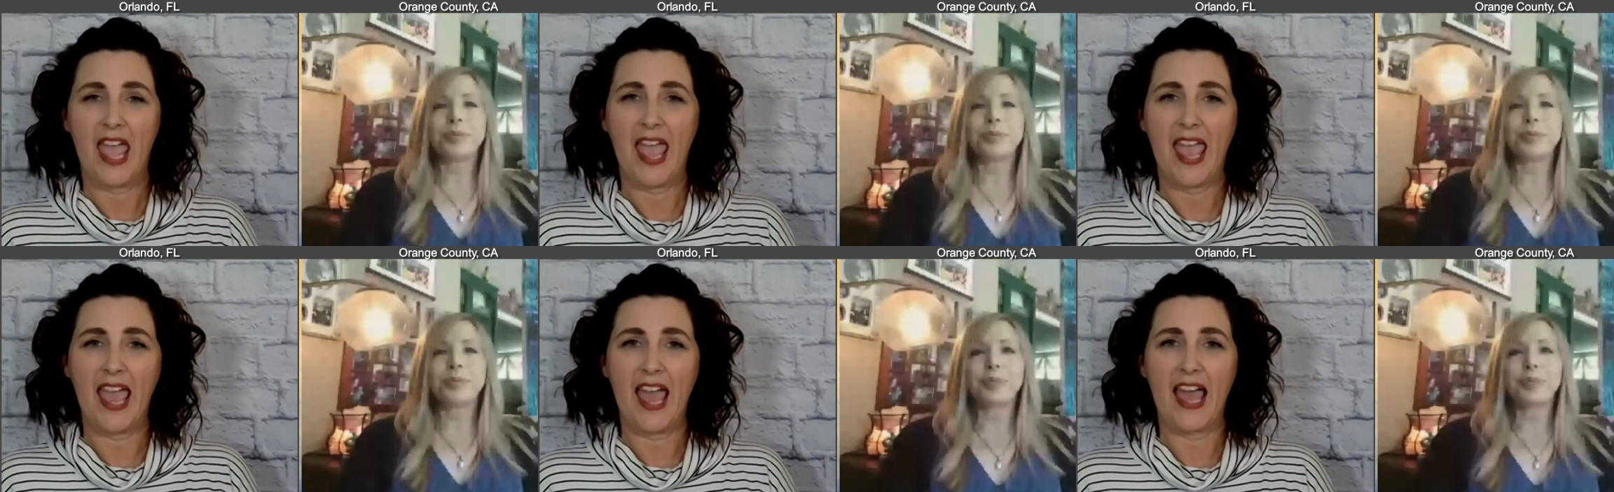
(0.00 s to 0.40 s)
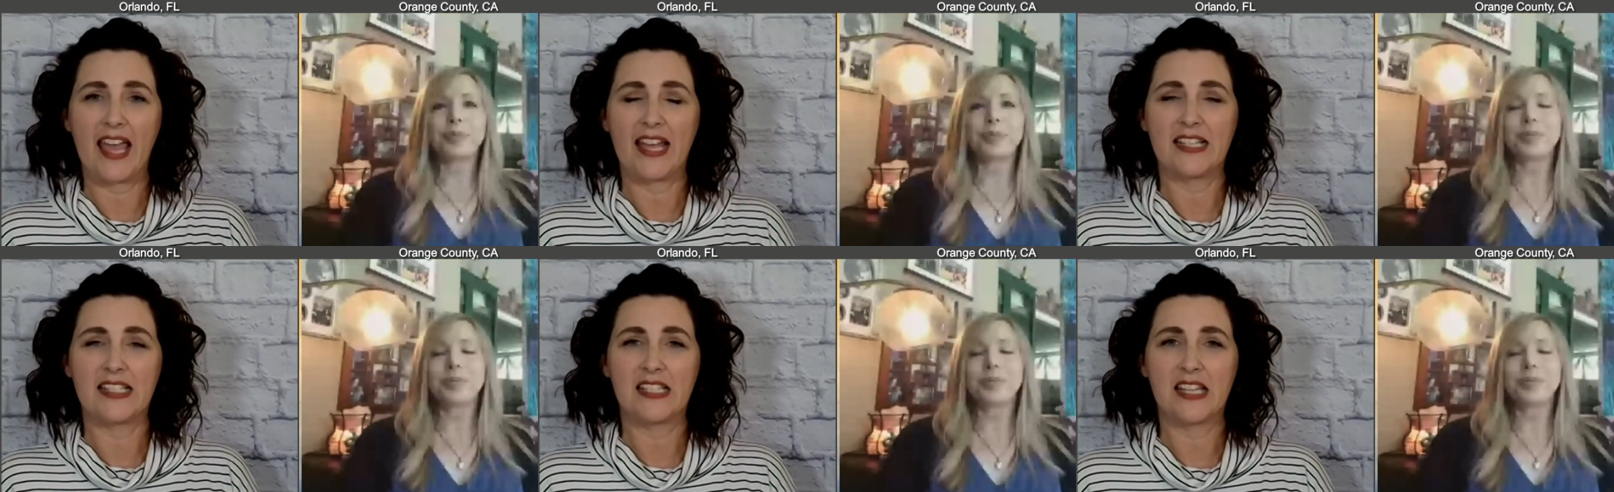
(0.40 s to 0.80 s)

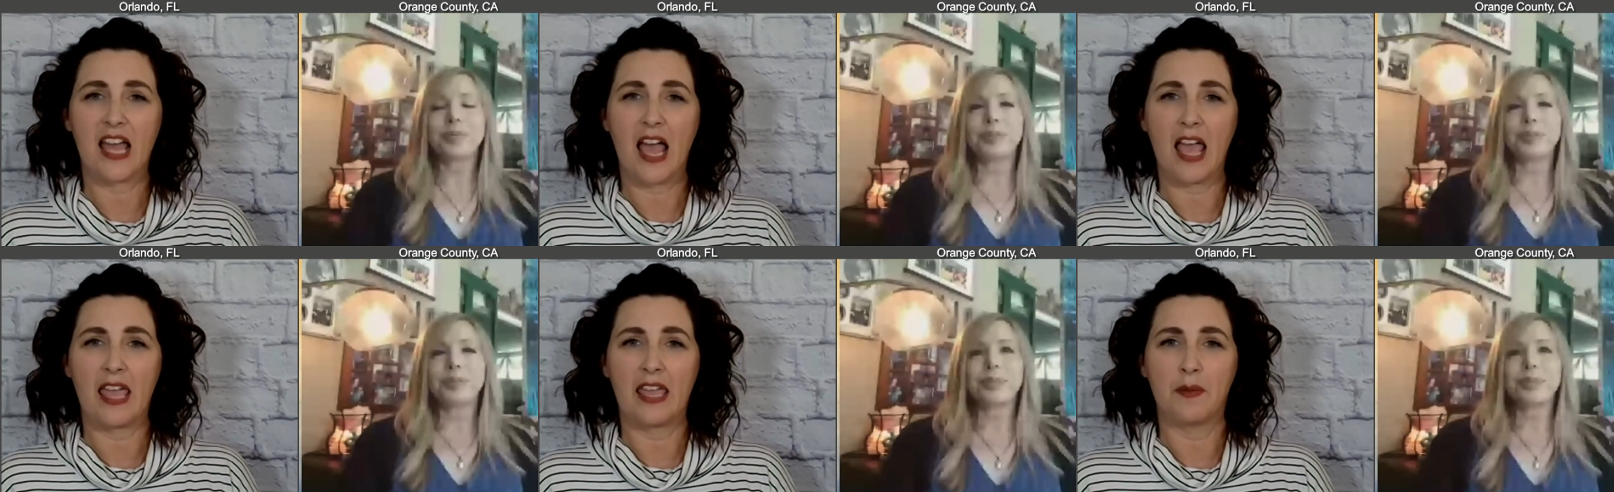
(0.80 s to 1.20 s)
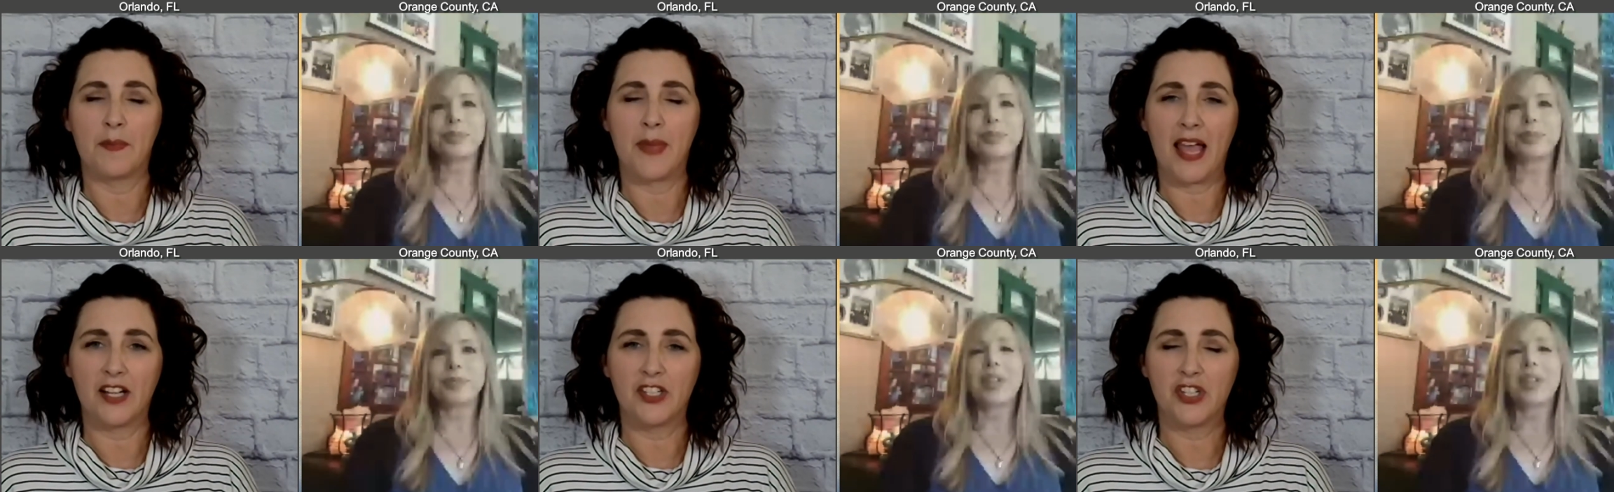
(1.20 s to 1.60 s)
Speaker 1: And I
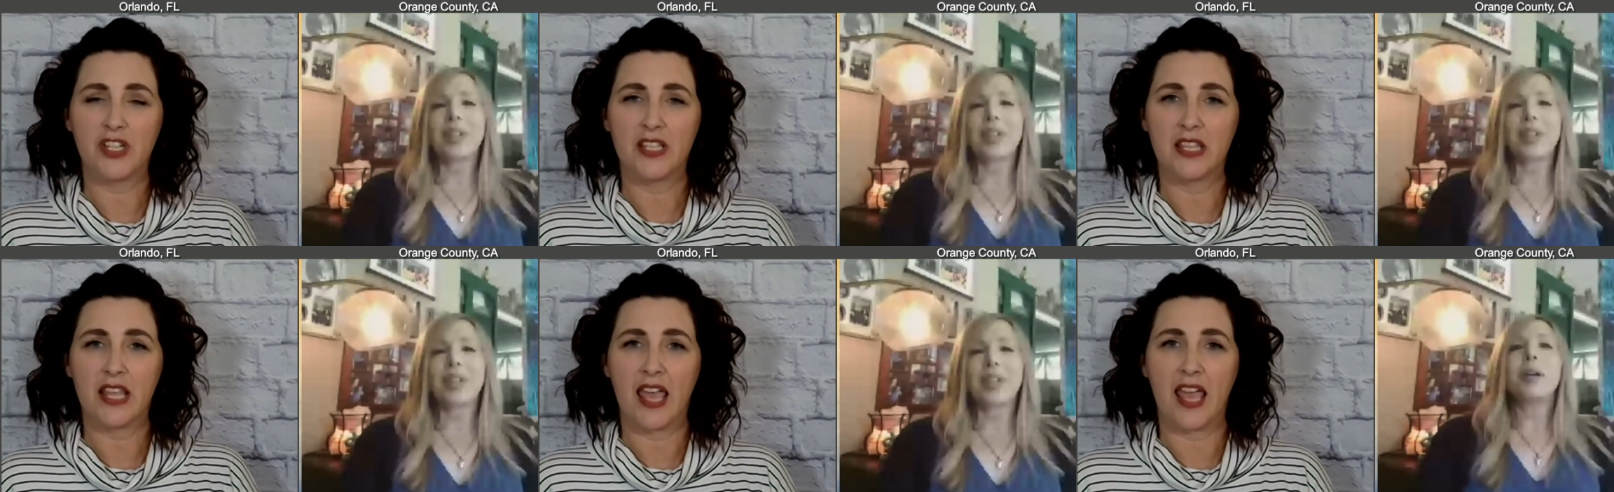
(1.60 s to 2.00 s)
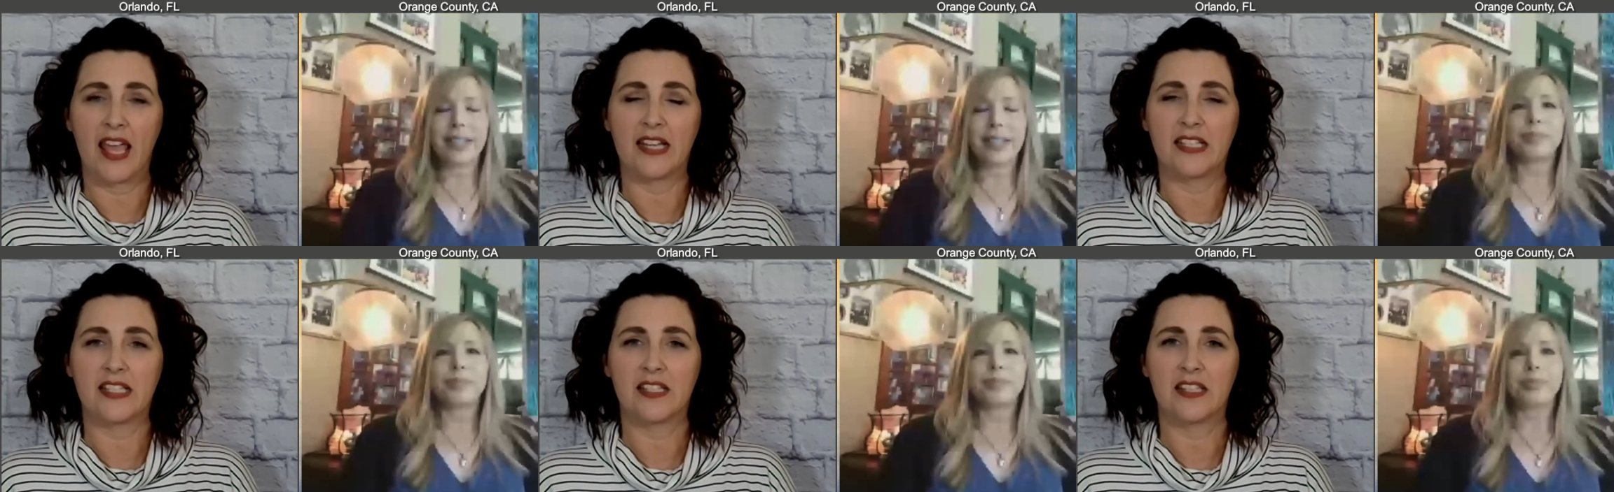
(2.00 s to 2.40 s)
imagine
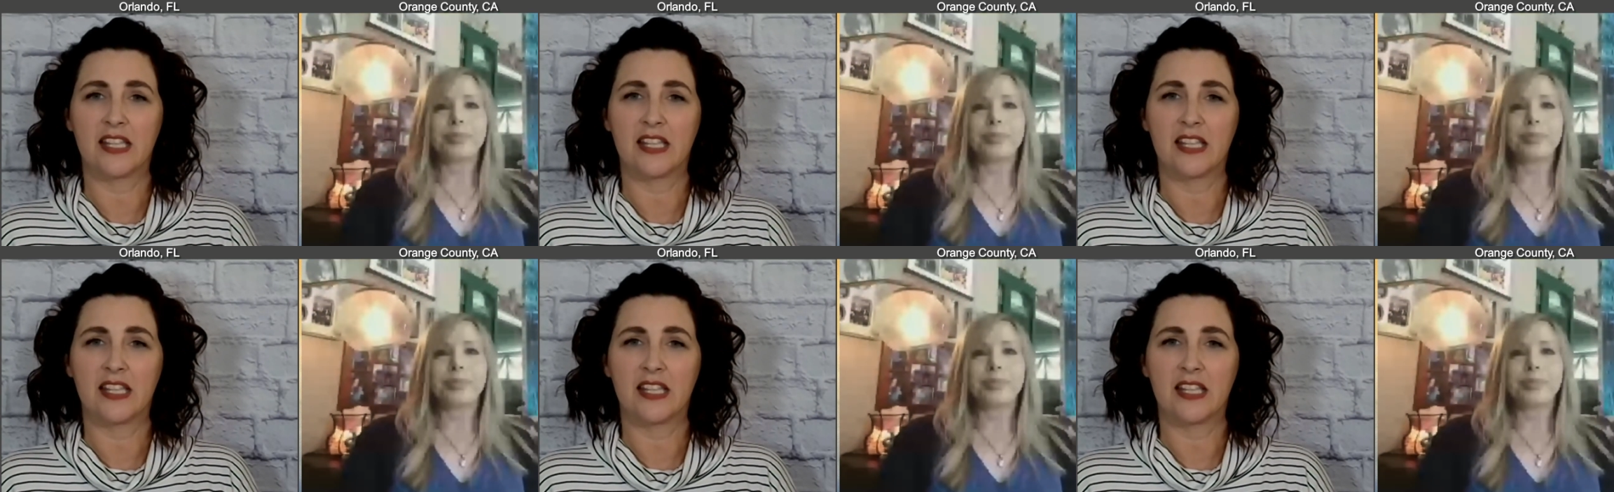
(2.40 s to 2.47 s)
that